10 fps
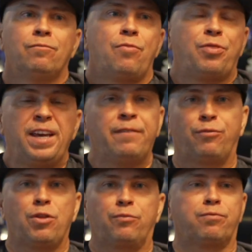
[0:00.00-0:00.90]
thing
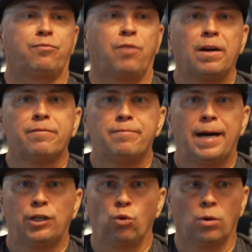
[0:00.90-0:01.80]
for the front of
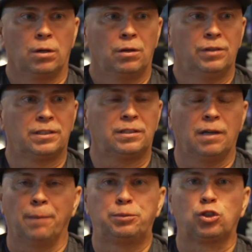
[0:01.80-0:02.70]
my door,
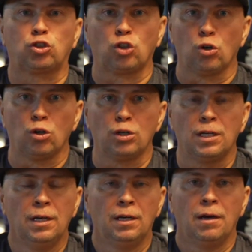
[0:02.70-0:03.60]
this
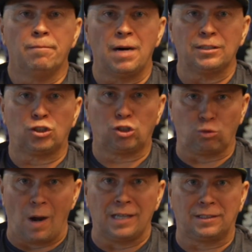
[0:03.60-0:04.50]
absurd
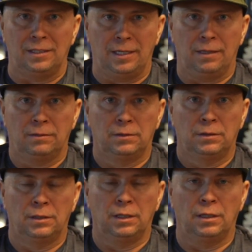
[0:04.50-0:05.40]
monstrosity.
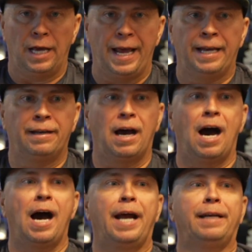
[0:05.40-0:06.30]
And
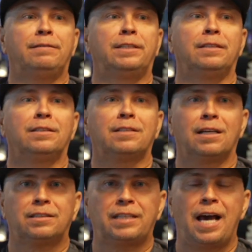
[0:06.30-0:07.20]
I did this
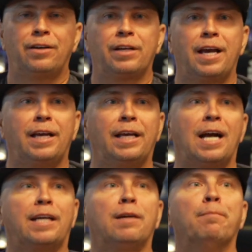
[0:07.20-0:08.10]
on a Saturday and
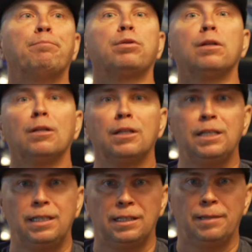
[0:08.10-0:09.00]
I
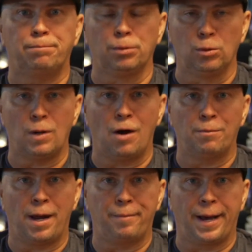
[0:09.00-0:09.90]
completely blew
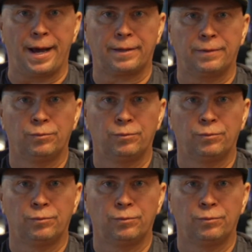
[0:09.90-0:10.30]
out my back.